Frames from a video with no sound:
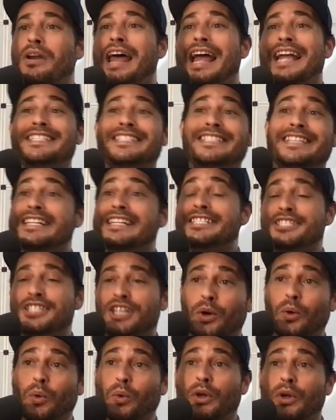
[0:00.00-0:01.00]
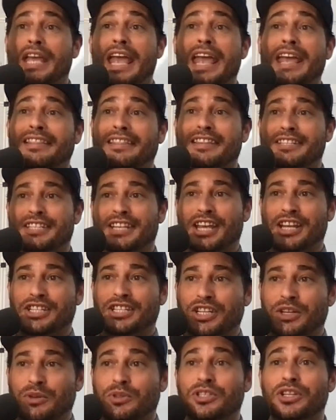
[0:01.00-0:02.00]
did to create this
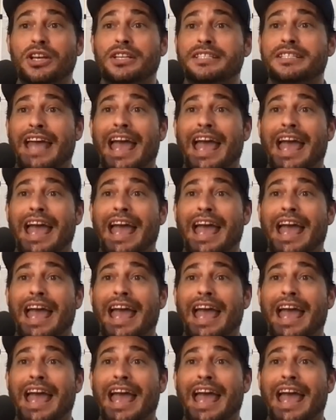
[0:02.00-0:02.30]
issue just